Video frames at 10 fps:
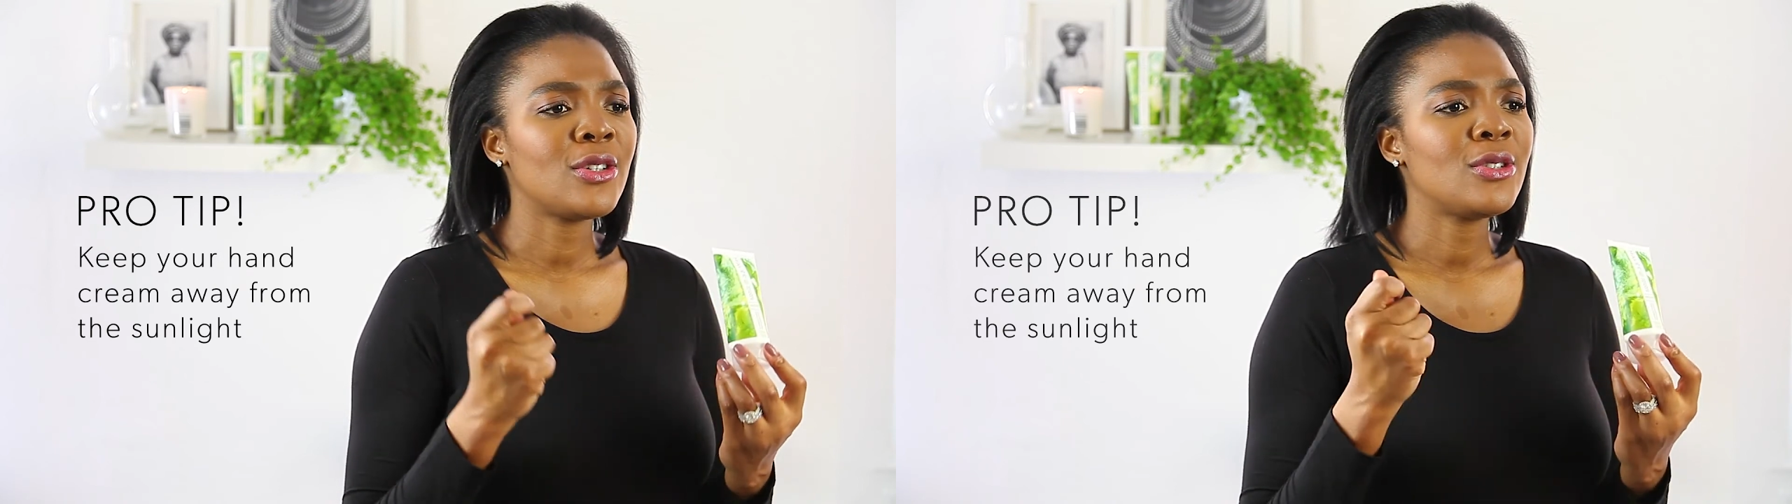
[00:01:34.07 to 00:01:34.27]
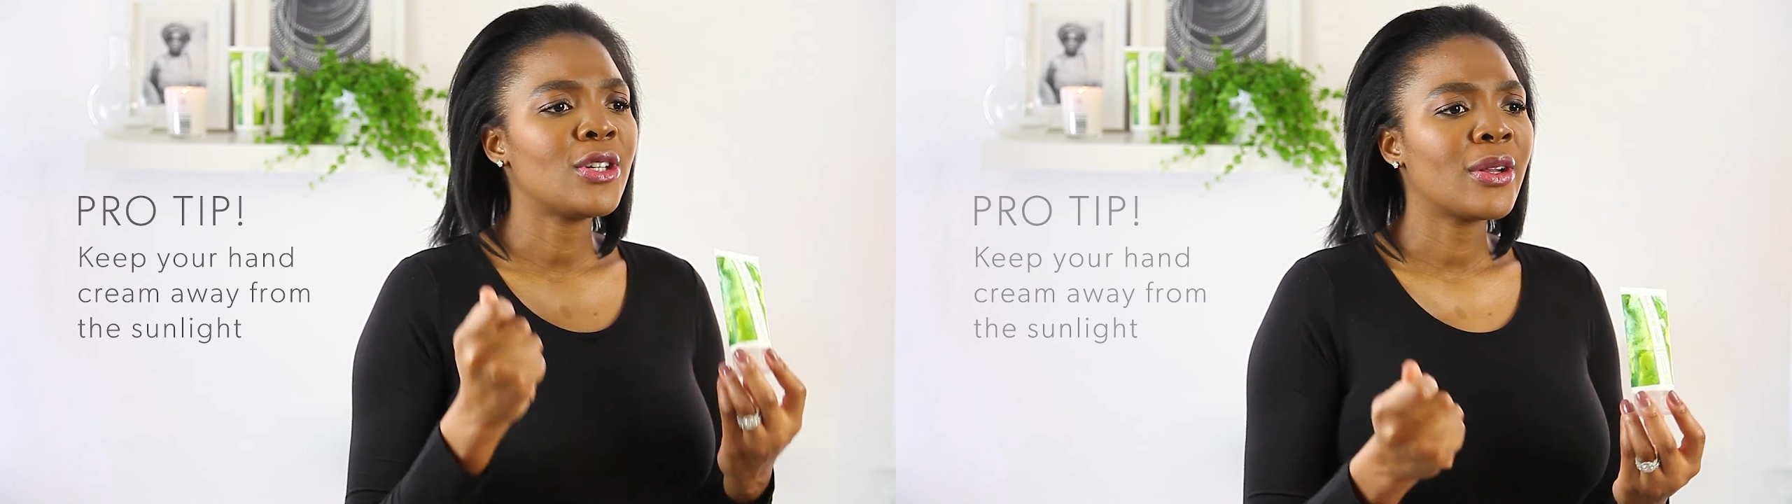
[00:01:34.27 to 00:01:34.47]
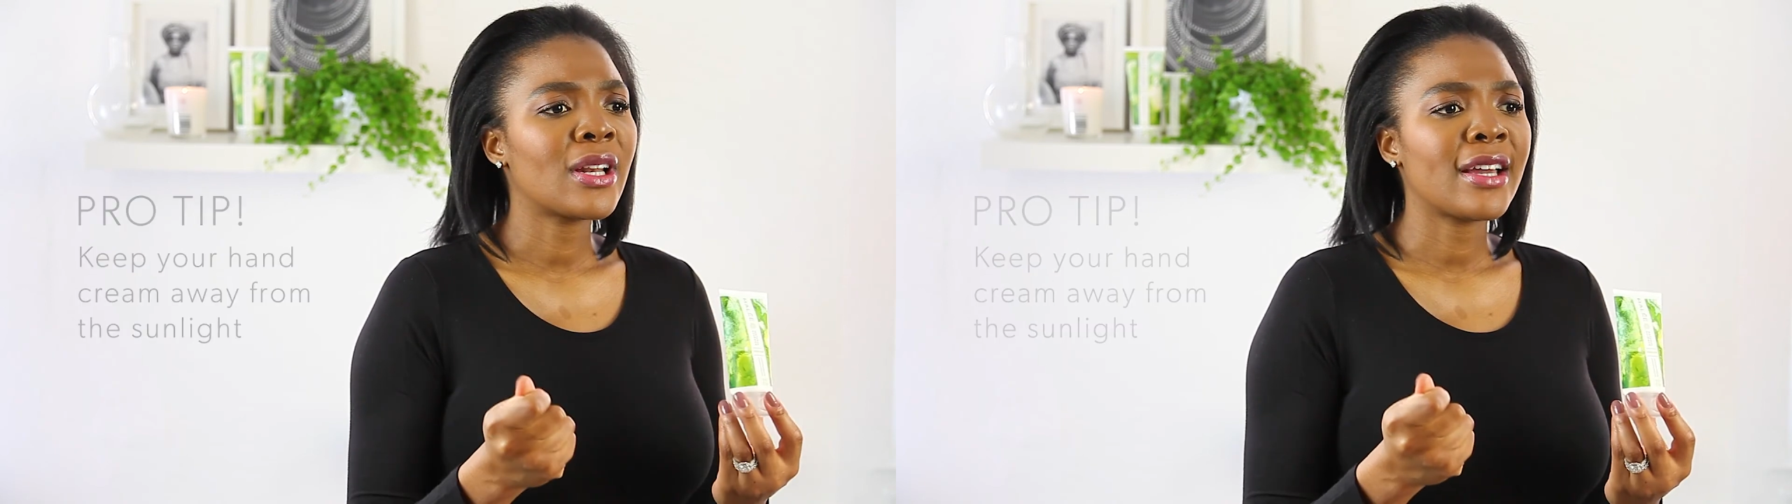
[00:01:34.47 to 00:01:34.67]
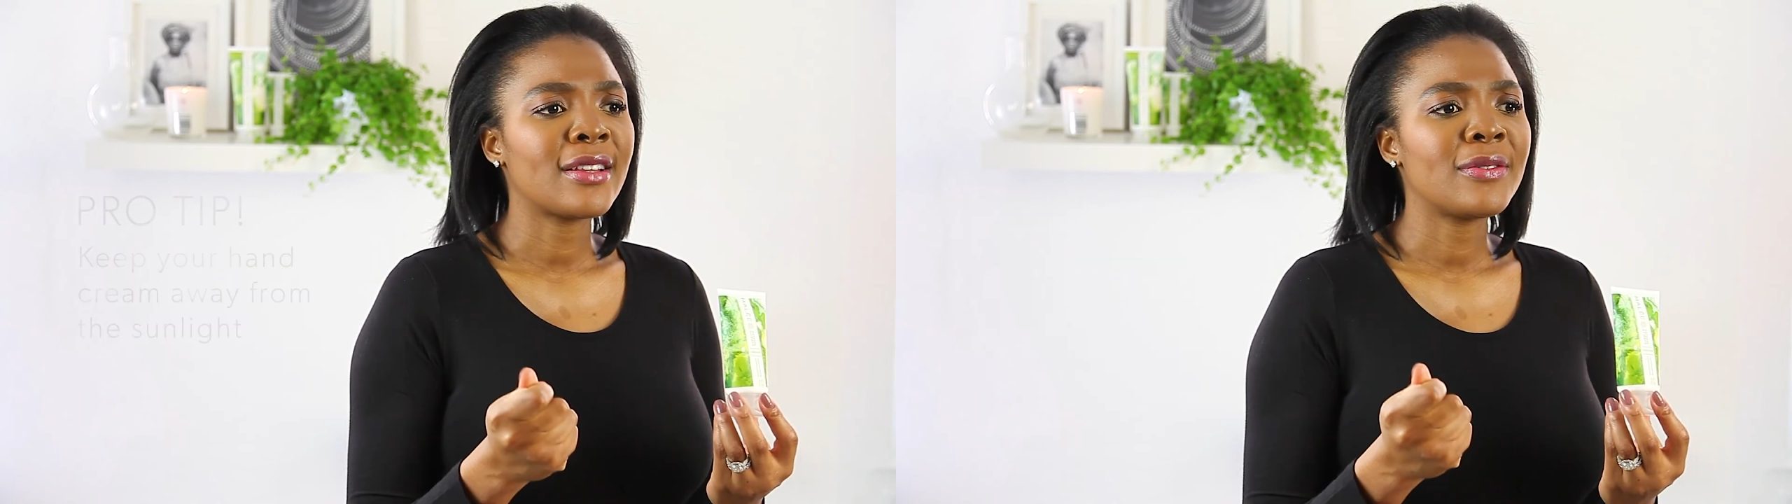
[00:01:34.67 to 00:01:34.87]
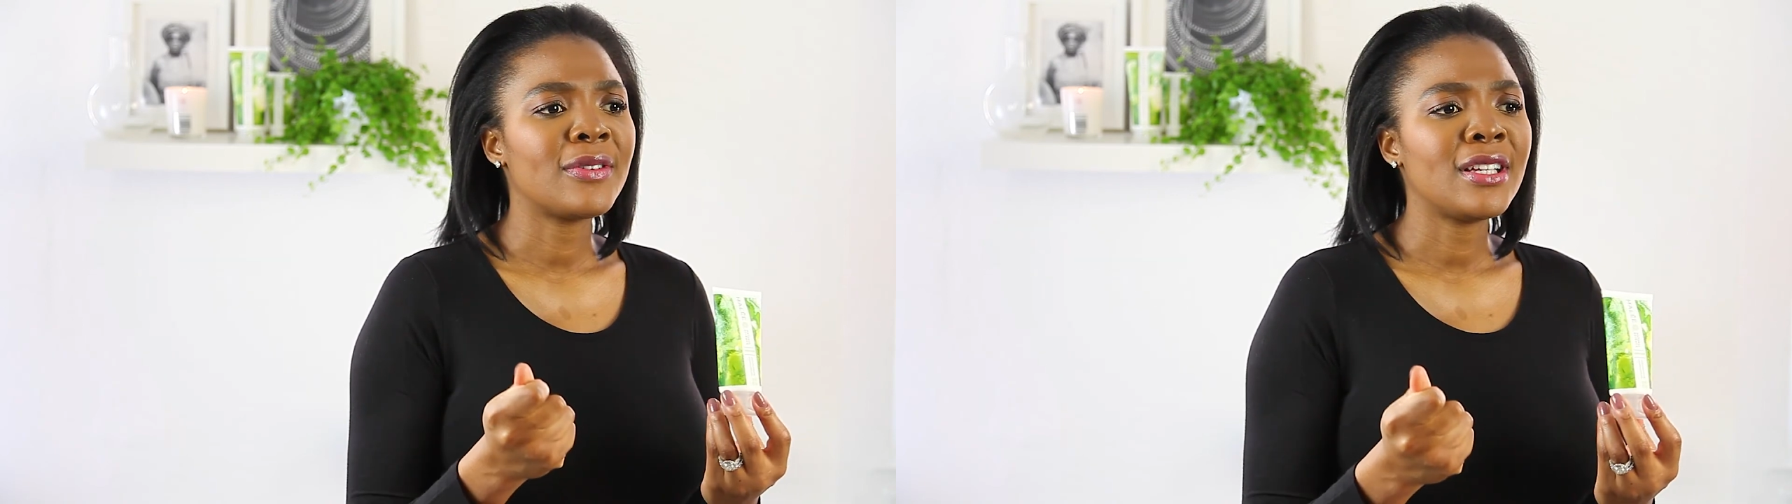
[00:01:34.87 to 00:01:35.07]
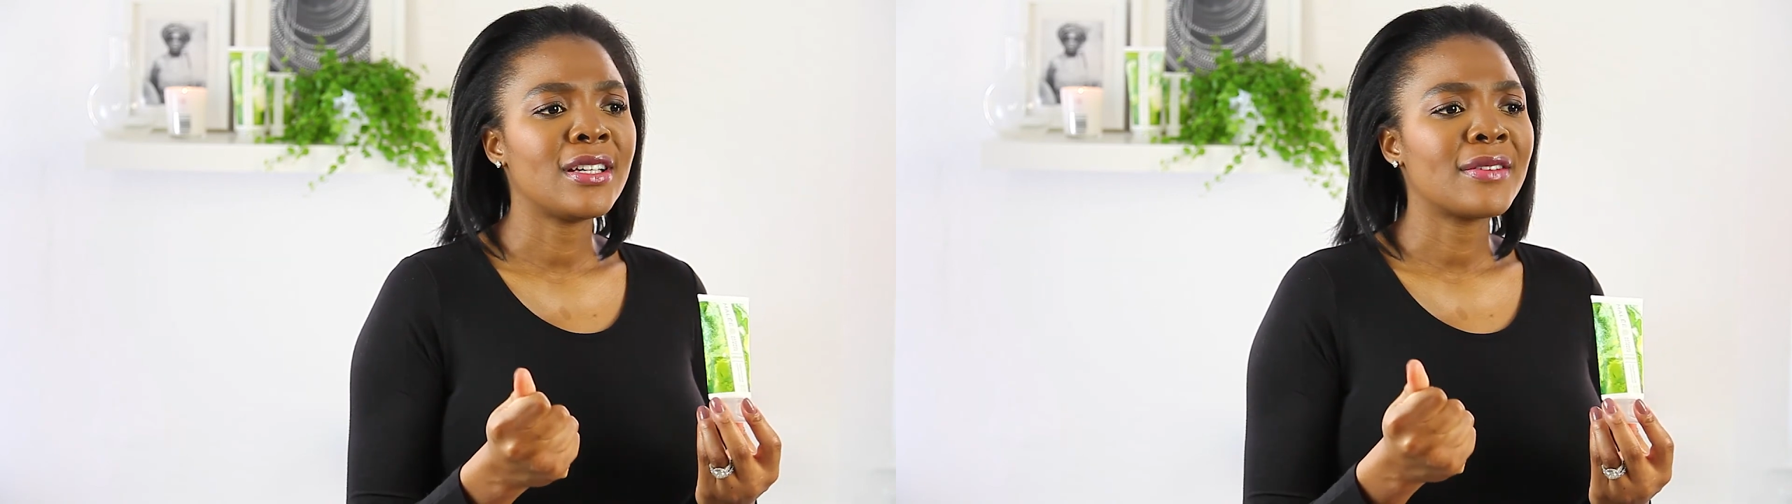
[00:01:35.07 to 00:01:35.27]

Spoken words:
you don't like the feeling